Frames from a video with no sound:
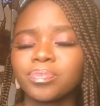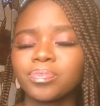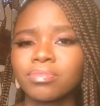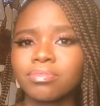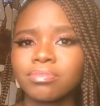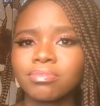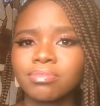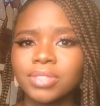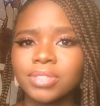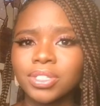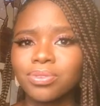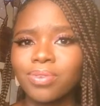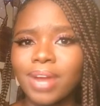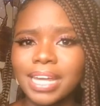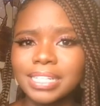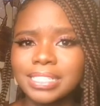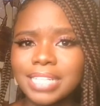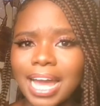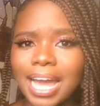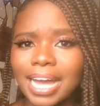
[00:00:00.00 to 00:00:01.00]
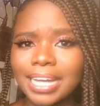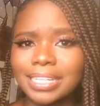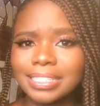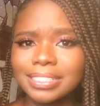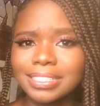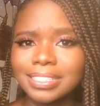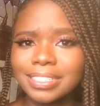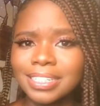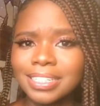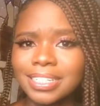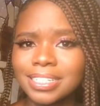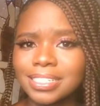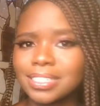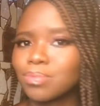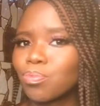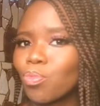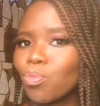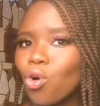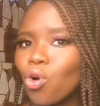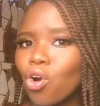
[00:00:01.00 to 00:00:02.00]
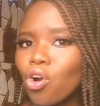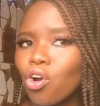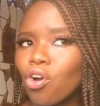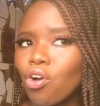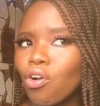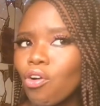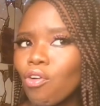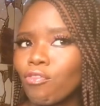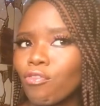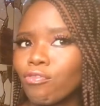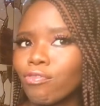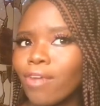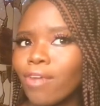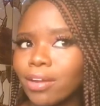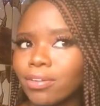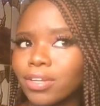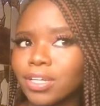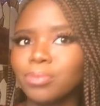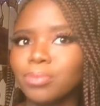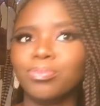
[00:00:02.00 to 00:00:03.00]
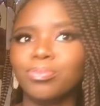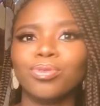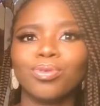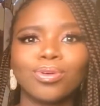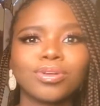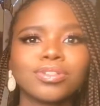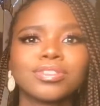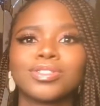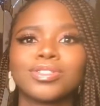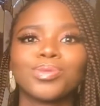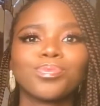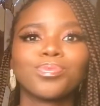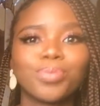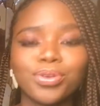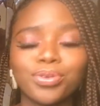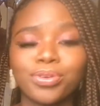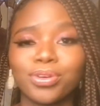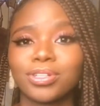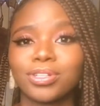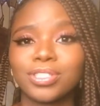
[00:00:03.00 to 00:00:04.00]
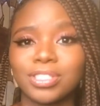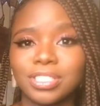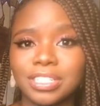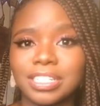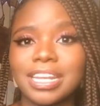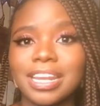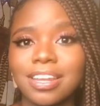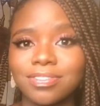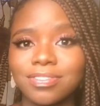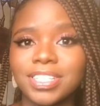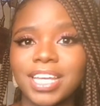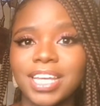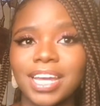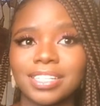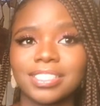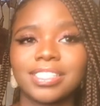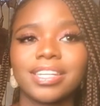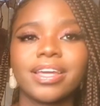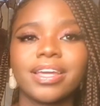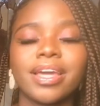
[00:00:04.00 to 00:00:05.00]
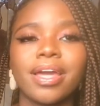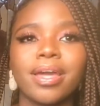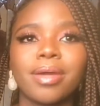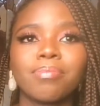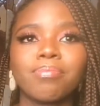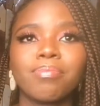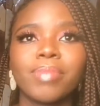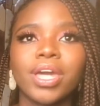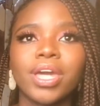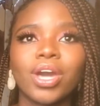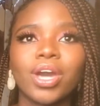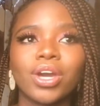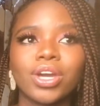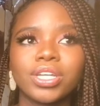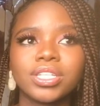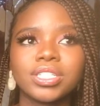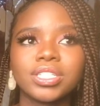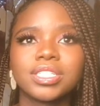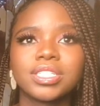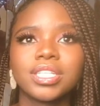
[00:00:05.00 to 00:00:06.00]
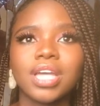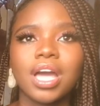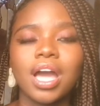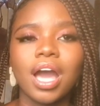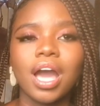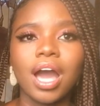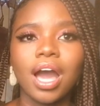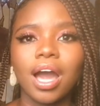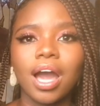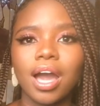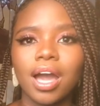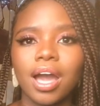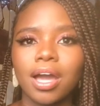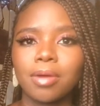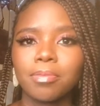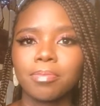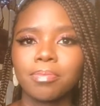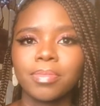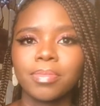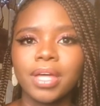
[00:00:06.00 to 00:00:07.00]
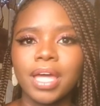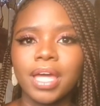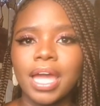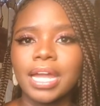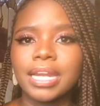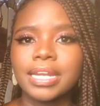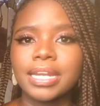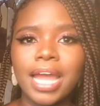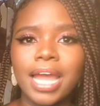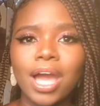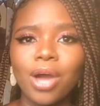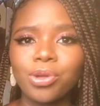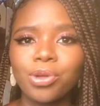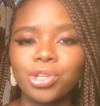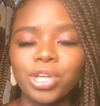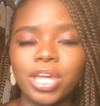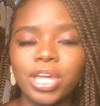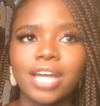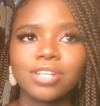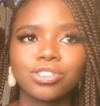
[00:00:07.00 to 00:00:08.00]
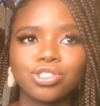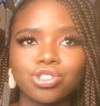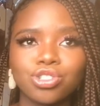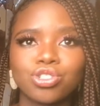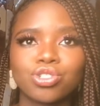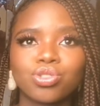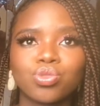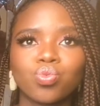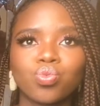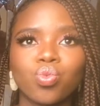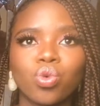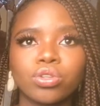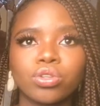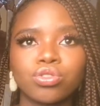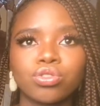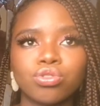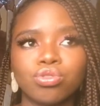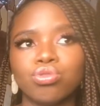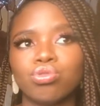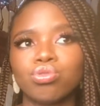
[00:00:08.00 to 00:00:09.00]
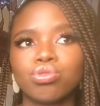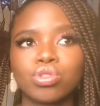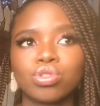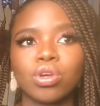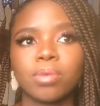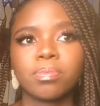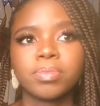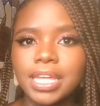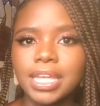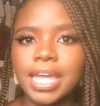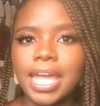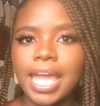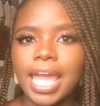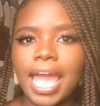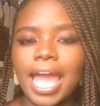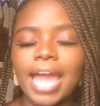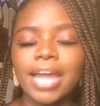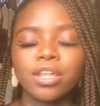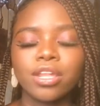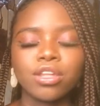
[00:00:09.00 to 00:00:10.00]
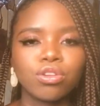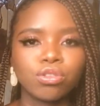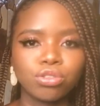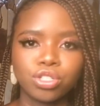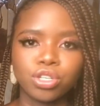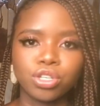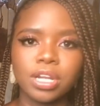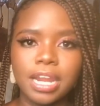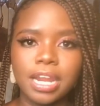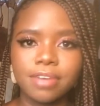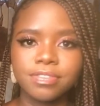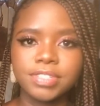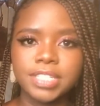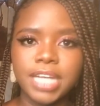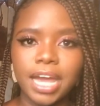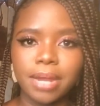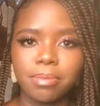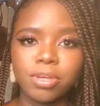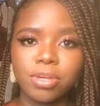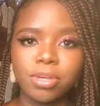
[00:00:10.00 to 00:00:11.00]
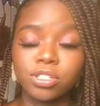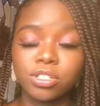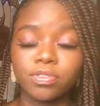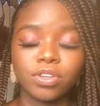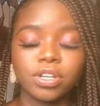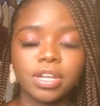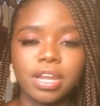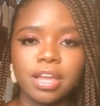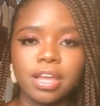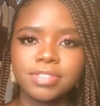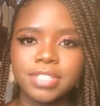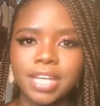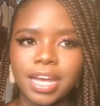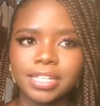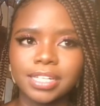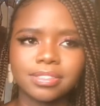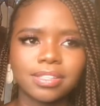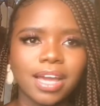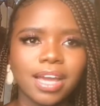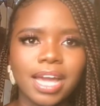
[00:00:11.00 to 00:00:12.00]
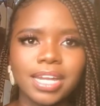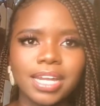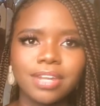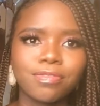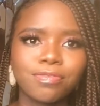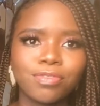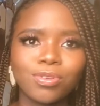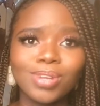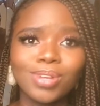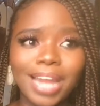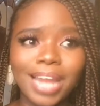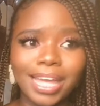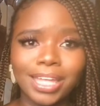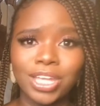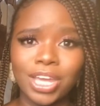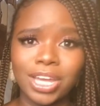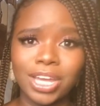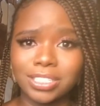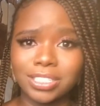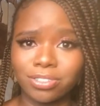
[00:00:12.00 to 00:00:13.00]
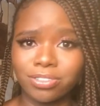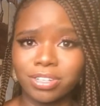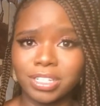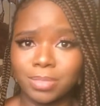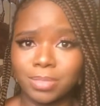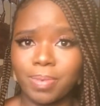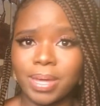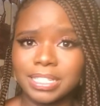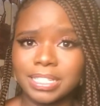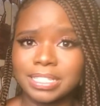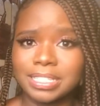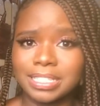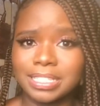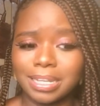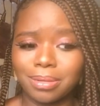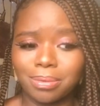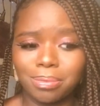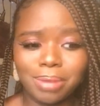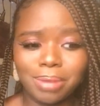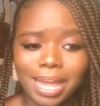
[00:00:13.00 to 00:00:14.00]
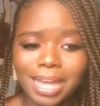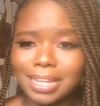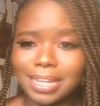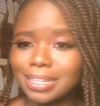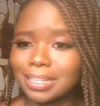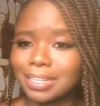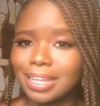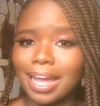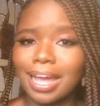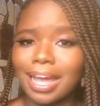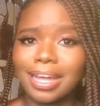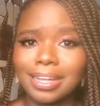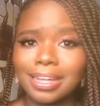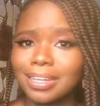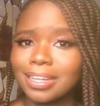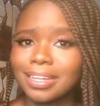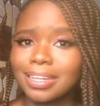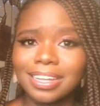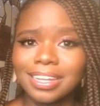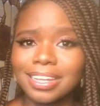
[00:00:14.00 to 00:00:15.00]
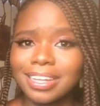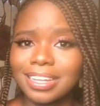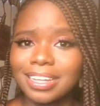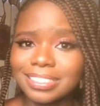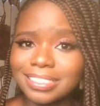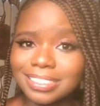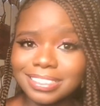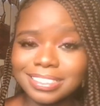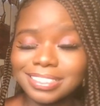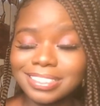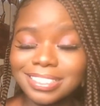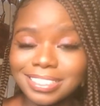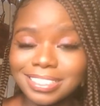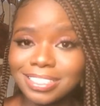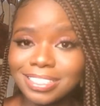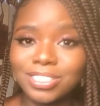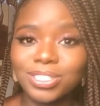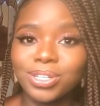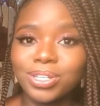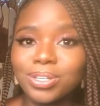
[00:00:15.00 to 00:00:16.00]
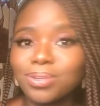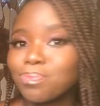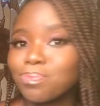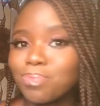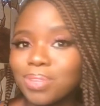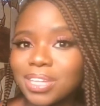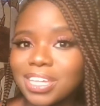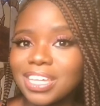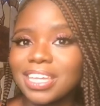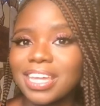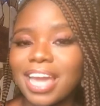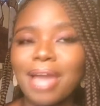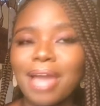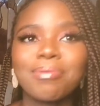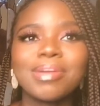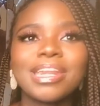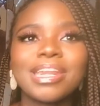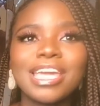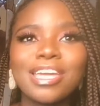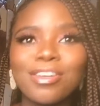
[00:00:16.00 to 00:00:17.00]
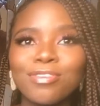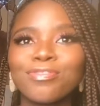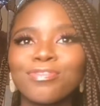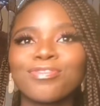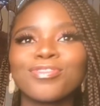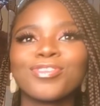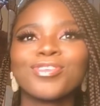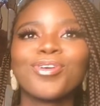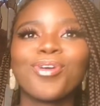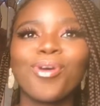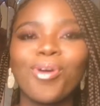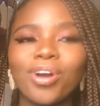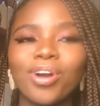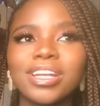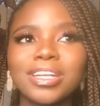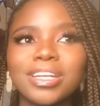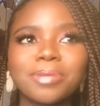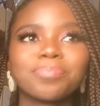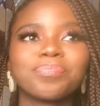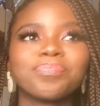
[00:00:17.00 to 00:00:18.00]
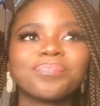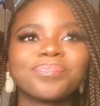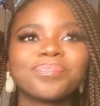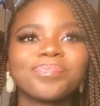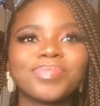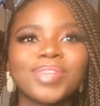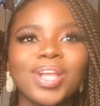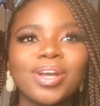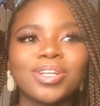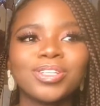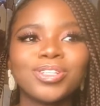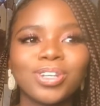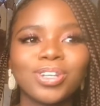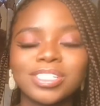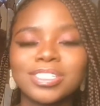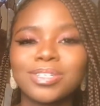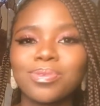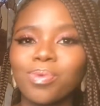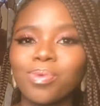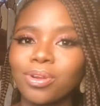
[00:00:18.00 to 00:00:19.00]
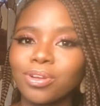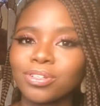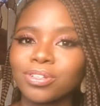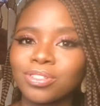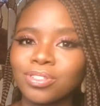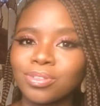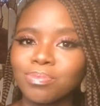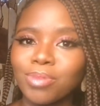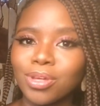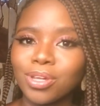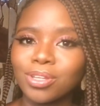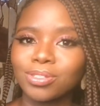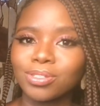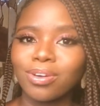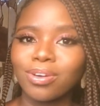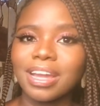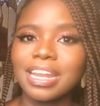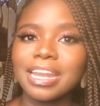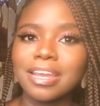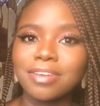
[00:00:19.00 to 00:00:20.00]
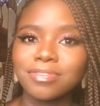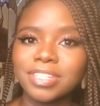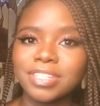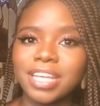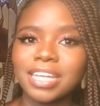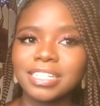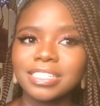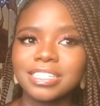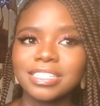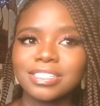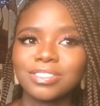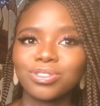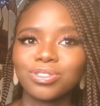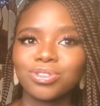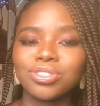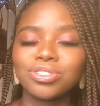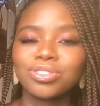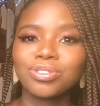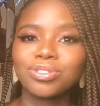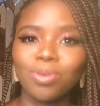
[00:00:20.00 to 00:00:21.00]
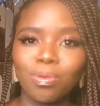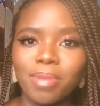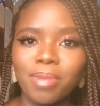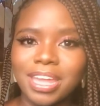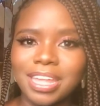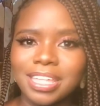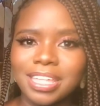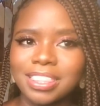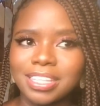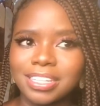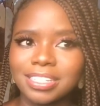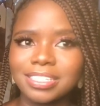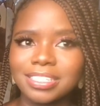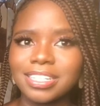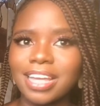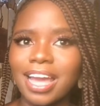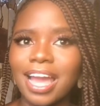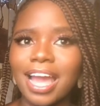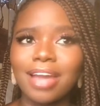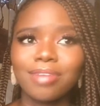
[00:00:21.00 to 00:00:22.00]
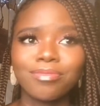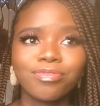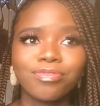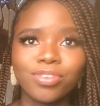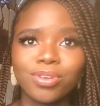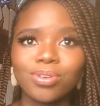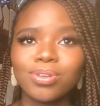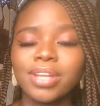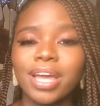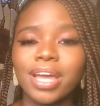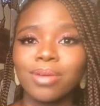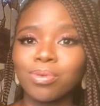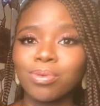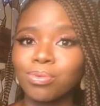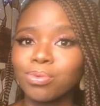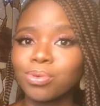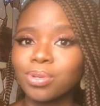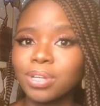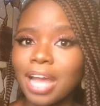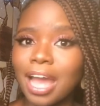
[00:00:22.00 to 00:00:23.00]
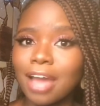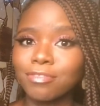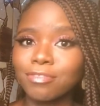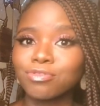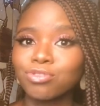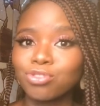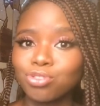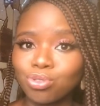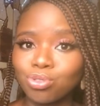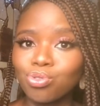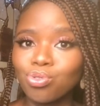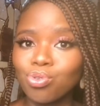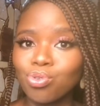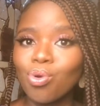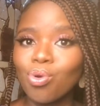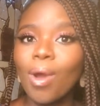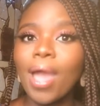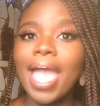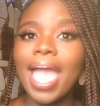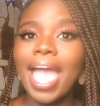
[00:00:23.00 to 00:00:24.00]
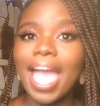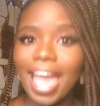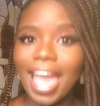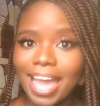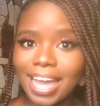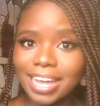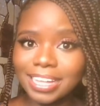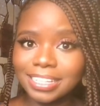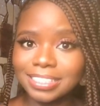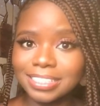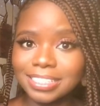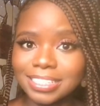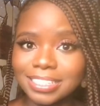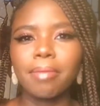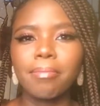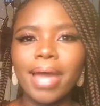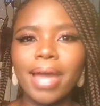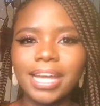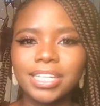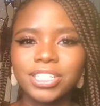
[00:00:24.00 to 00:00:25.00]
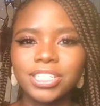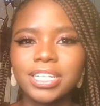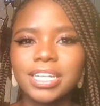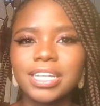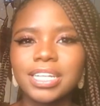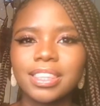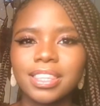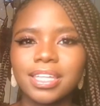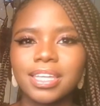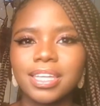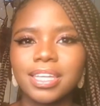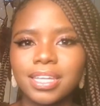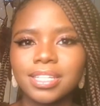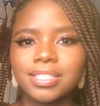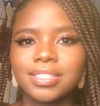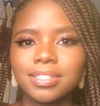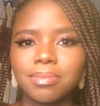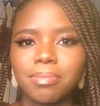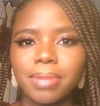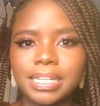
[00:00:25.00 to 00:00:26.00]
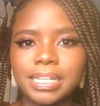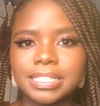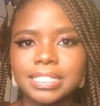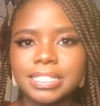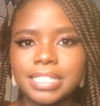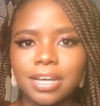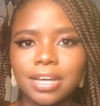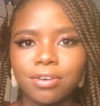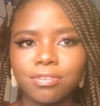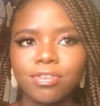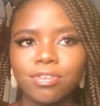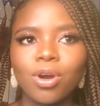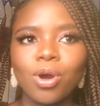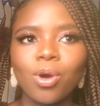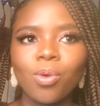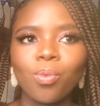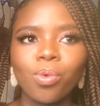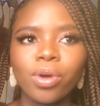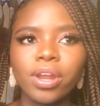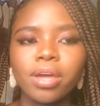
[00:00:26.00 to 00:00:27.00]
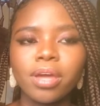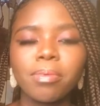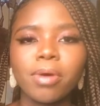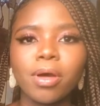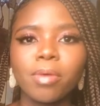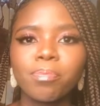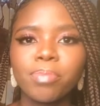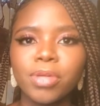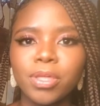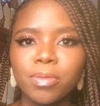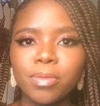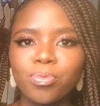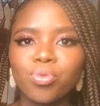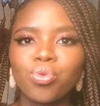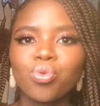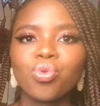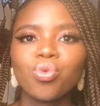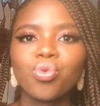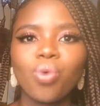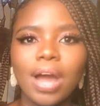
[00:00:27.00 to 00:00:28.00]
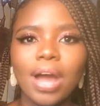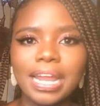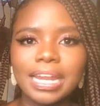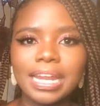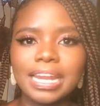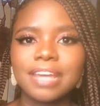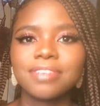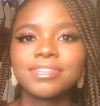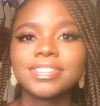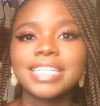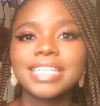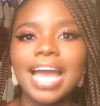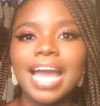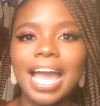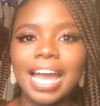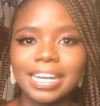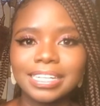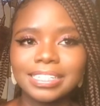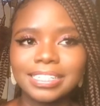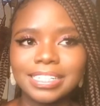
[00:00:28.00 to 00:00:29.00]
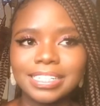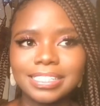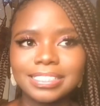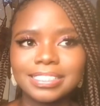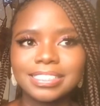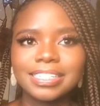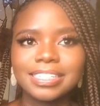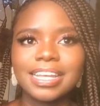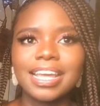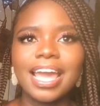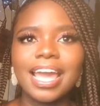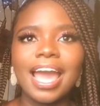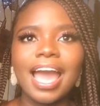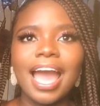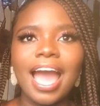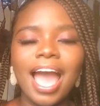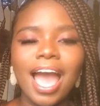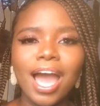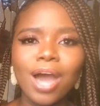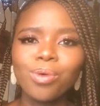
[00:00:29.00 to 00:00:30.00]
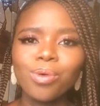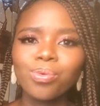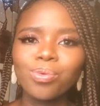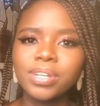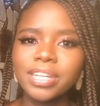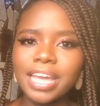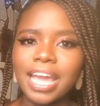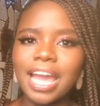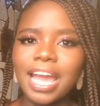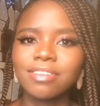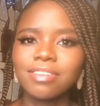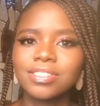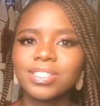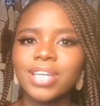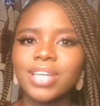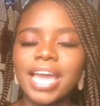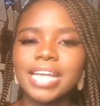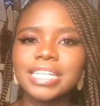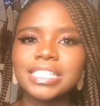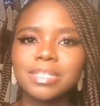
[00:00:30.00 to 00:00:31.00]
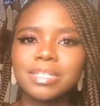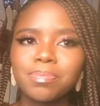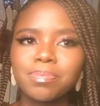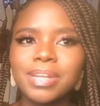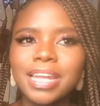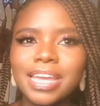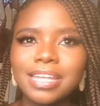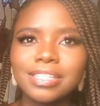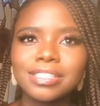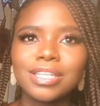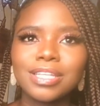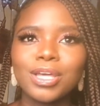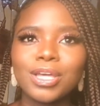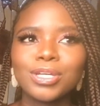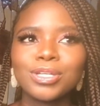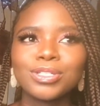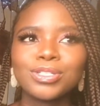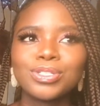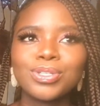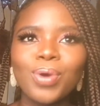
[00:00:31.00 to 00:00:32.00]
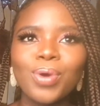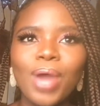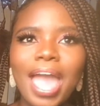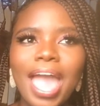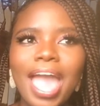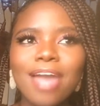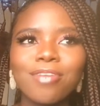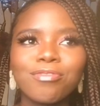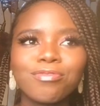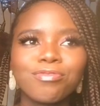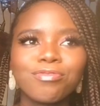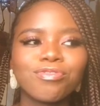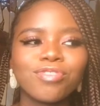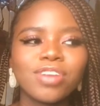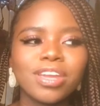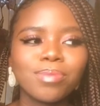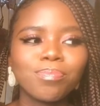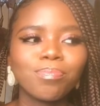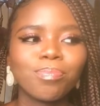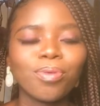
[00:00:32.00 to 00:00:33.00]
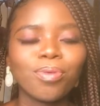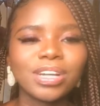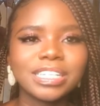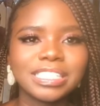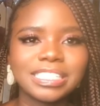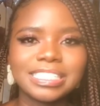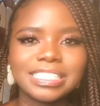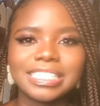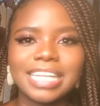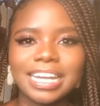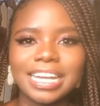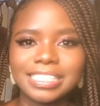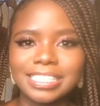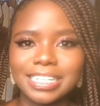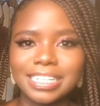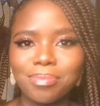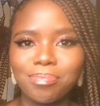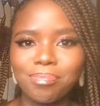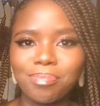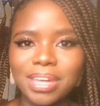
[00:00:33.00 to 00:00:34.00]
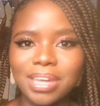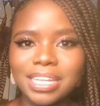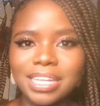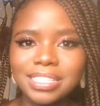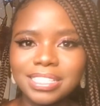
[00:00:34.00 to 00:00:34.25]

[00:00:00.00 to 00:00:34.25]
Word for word: the right hand is more valuable or superior to the left hand? Because um, now you can't just want to do something and use your left hand, make use left hand, and you feel like you're disrespecting them. Like, this shouldn't be. I mean, if God doesn't want us to make use of our left hands in doing so many things, I feel like we wouldn't have two hands. Actually, thinking to myself, what about people who are left handed? How would they have to explain to everybody that they meet